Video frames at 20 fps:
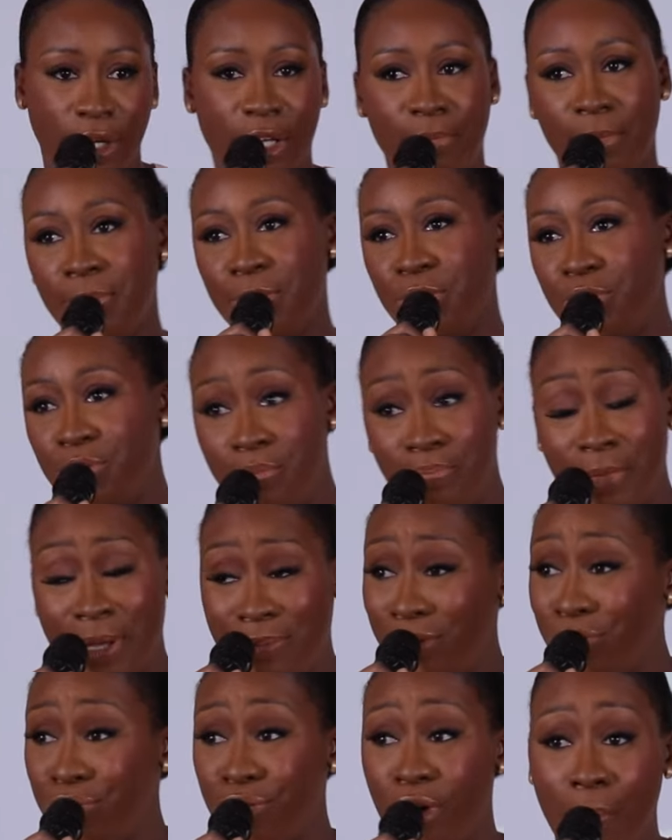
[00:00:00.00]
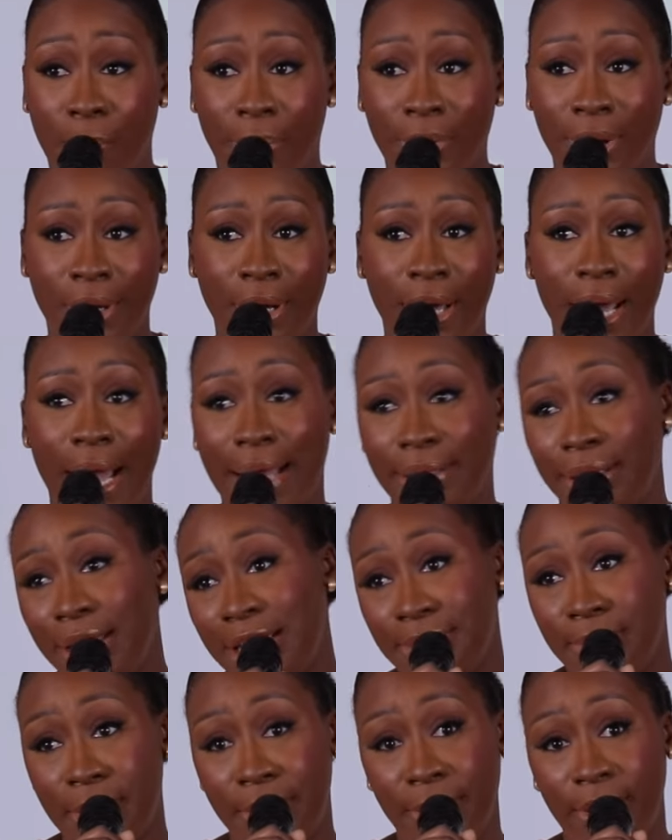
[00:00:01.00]
looking maybe drop at
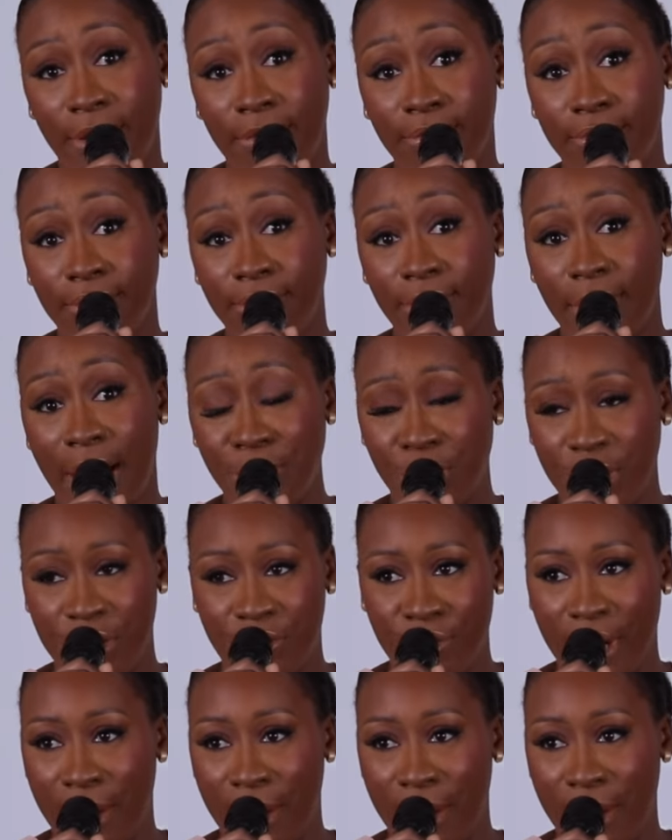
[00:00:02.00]
least maybe. I'm just